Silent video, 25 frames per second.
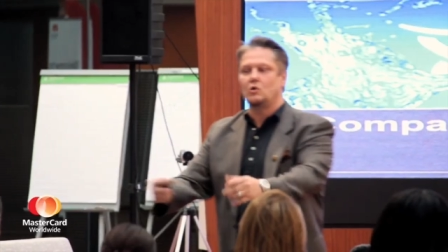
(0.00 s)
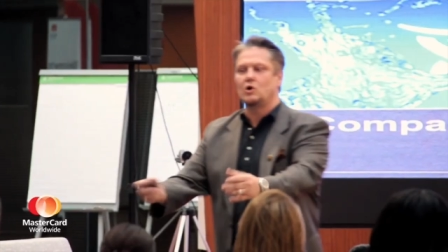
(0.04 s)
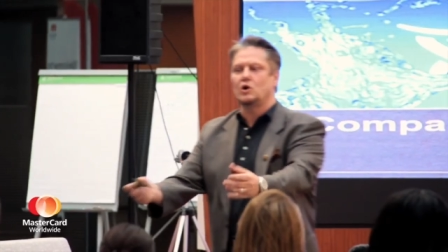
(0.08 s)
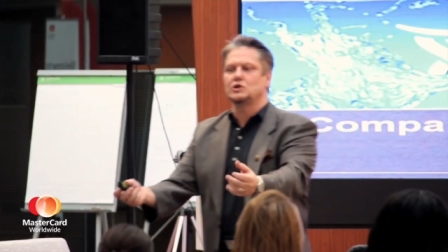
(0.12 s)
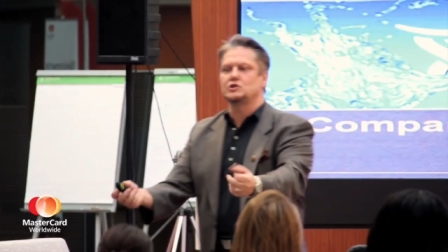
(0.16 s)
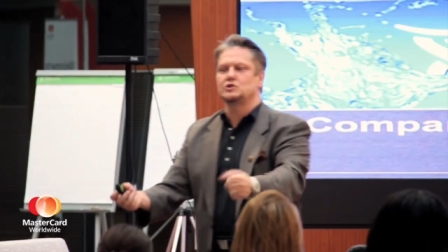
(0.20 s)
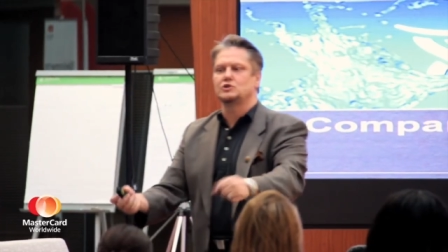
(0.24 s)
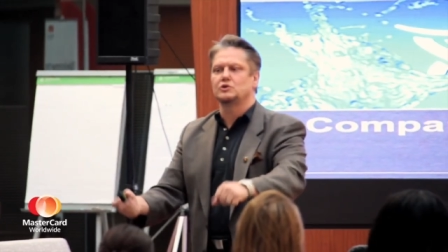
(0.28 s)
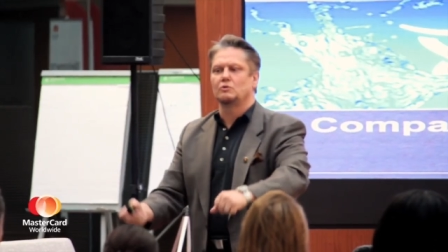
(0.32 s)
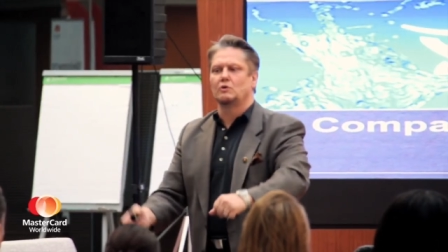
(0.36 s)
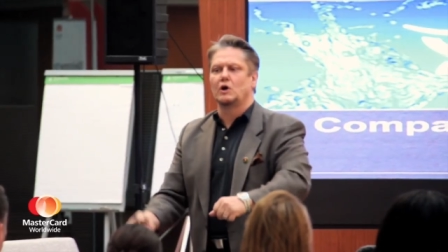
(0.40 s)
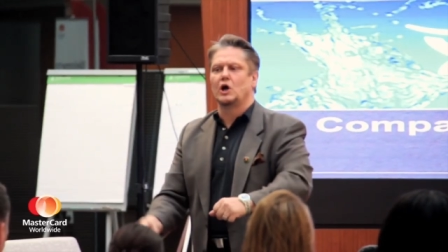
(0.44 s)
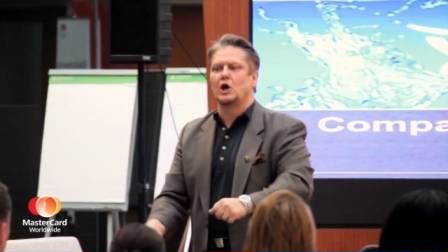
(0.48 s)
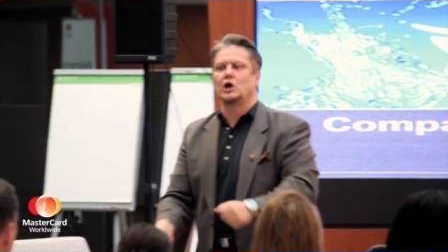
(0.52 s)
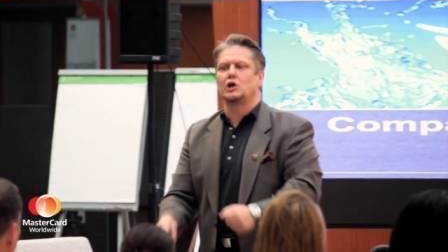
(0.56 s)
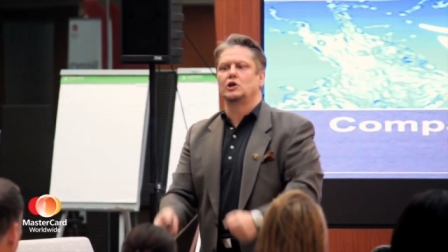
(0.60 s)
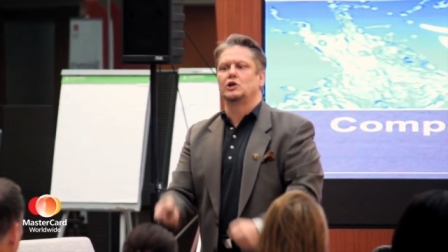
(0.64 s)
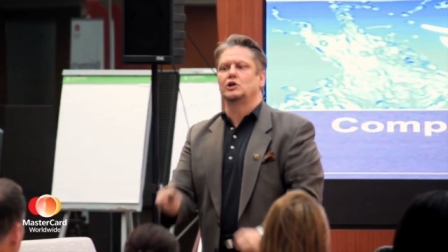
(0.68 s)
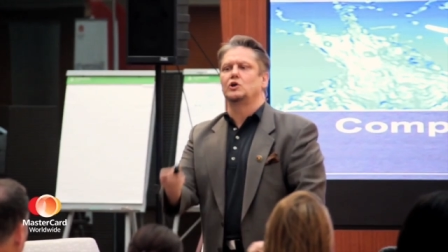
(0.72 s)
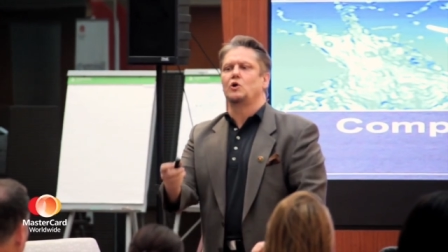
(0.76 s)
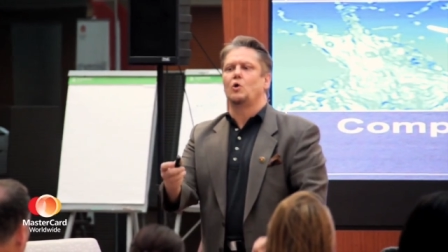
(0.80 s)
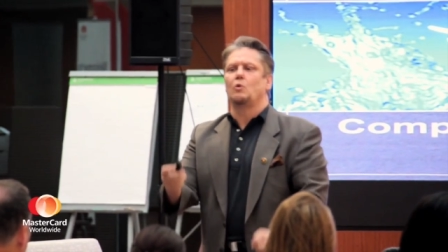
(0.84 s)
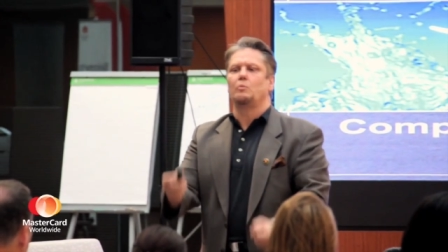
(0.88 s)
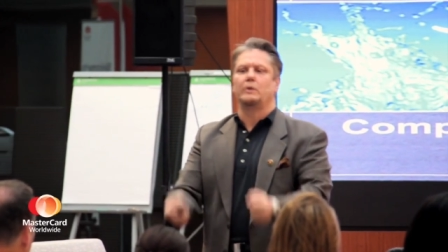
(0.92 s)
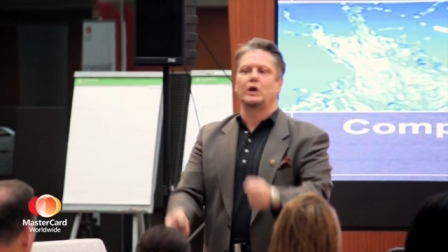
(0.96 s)
walks
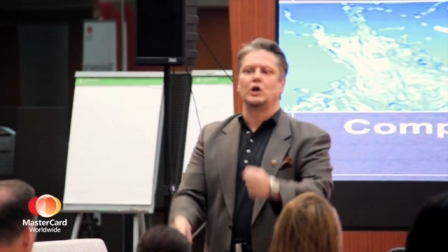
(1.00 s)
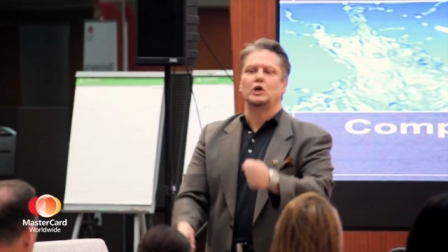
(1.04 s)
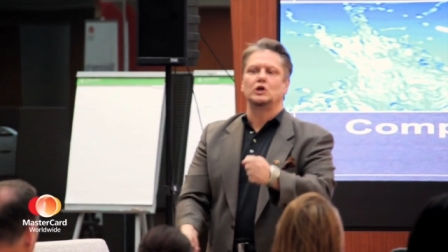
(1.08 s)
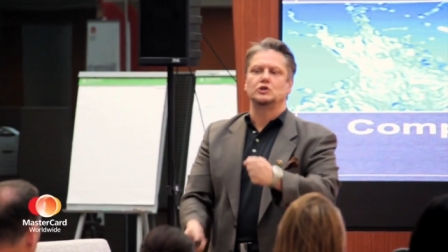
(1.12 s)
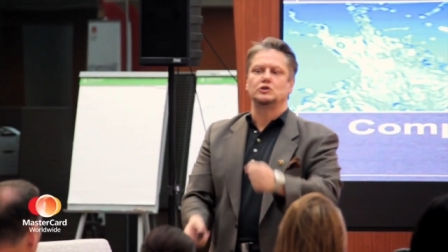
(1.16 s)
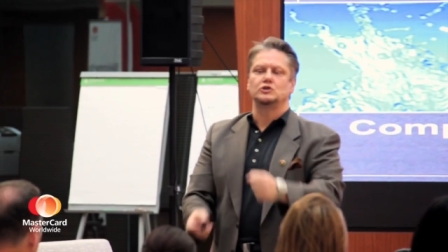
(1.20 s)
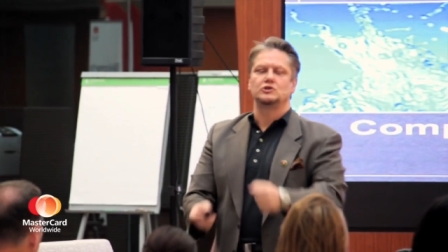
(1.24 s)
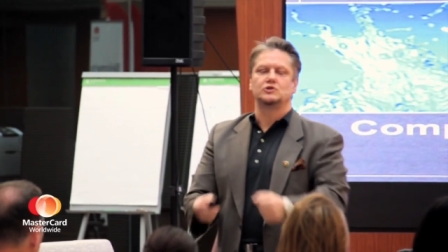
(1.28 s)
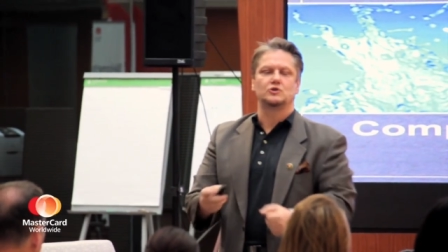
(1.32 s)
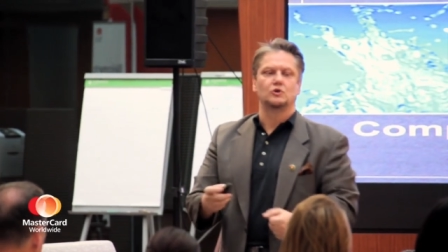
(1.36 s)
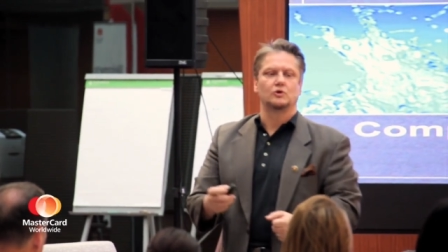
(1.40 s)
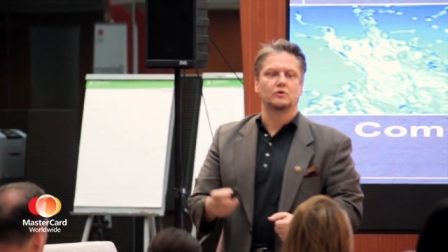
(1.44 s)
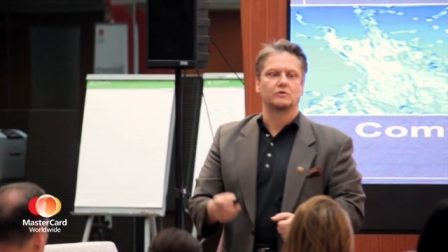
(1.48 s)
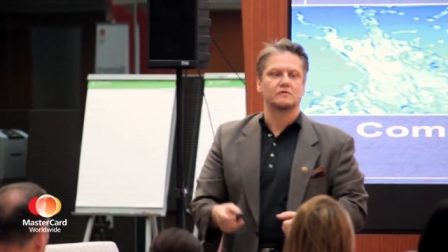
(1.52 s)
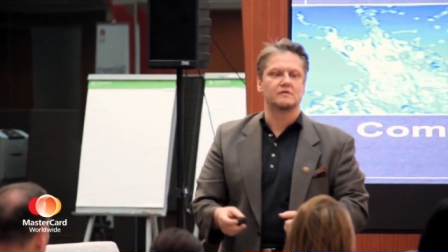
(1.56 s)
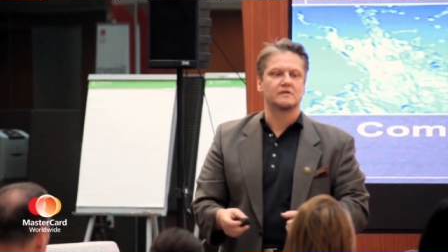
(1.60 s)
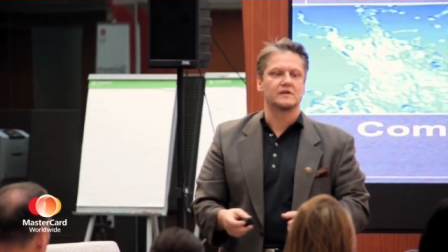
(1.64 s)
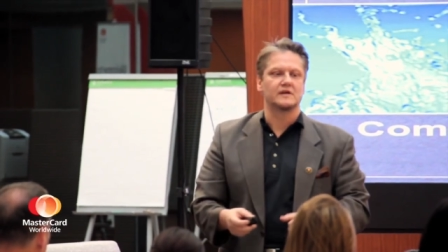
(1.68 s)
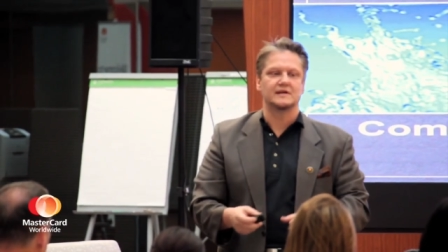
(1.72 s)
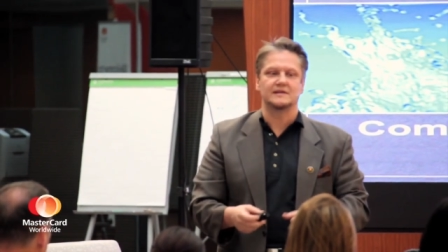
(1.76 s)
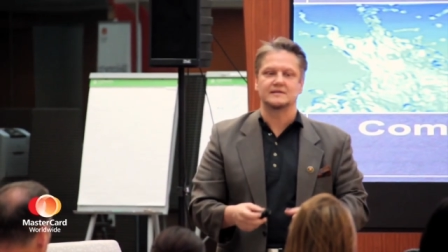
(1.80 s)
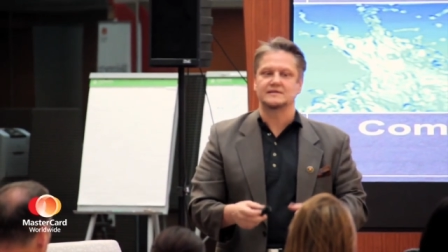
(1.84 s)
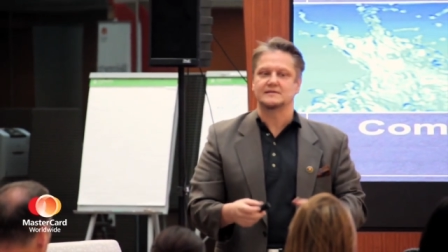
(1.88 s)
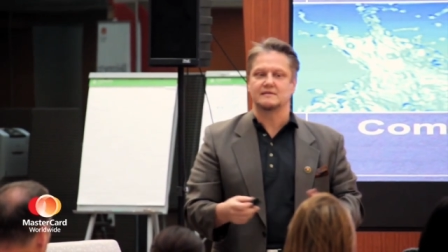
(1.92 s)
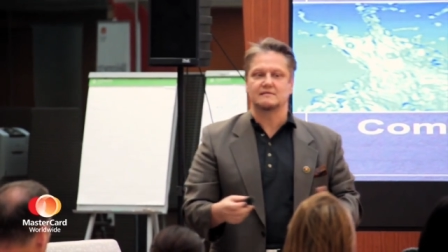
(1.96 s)
around and obeys certain
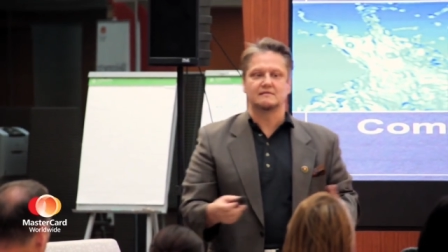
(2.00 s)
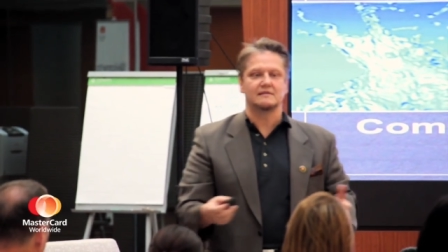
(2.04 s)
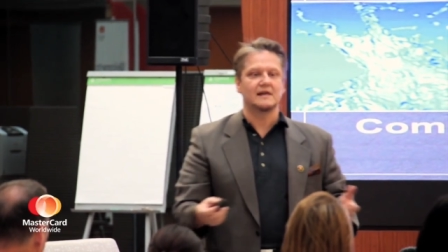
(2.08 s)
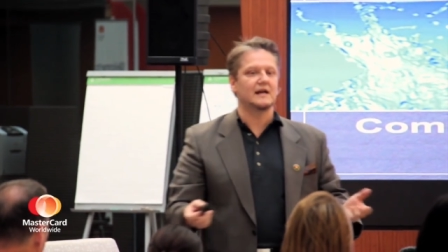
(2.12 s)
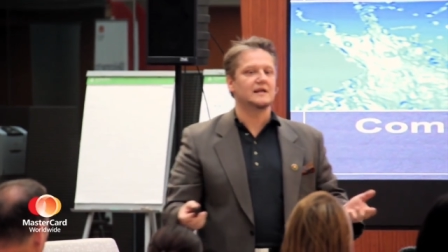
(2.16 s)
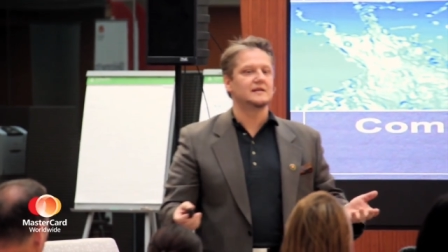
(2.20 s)
things.